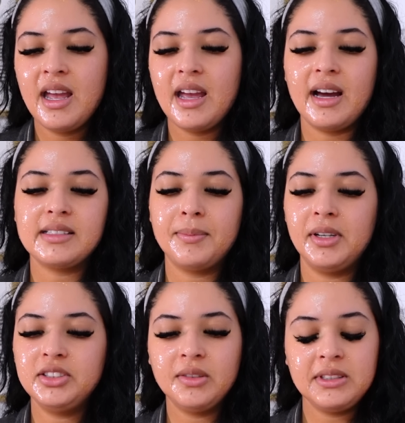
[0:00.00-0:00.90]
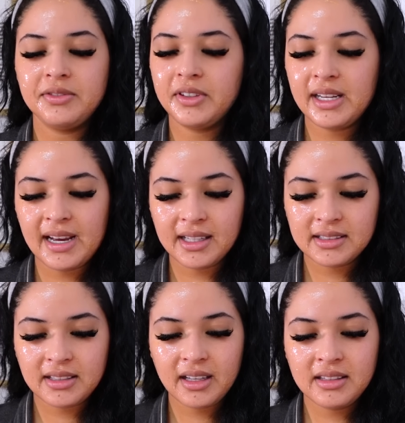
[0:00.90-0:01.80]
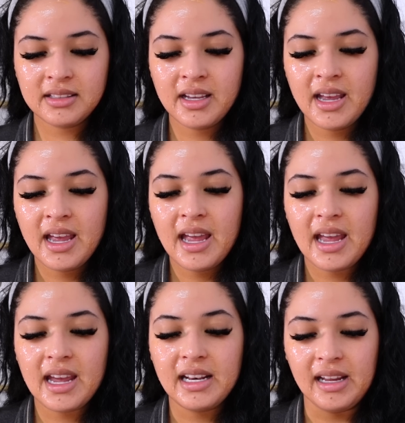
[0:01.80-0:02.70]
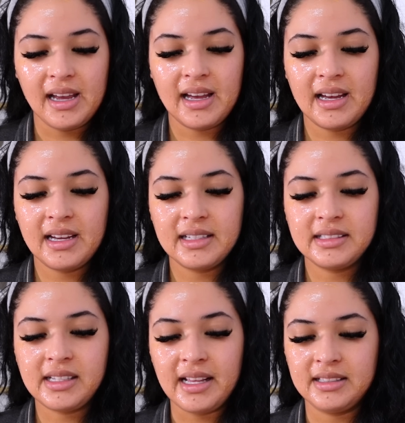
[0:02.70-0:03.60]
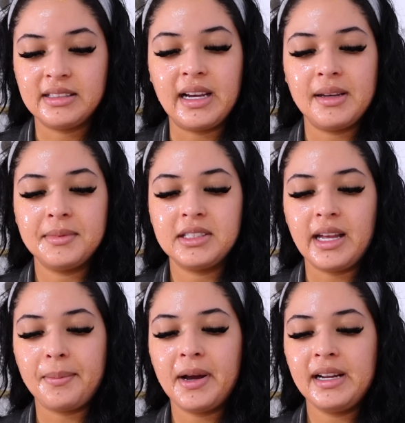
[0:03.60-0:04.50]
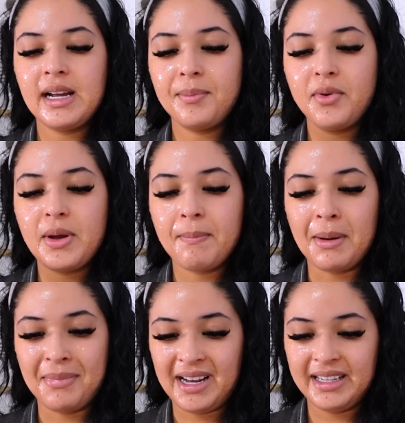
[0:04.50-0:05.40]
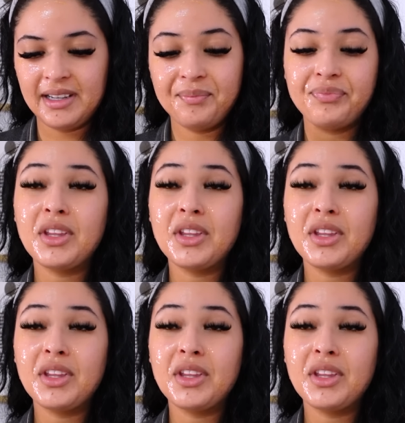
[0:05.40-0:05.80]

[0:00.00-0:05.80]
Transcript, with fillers: It has a bunch of different acids and it has enzymes like pineapple and papaya.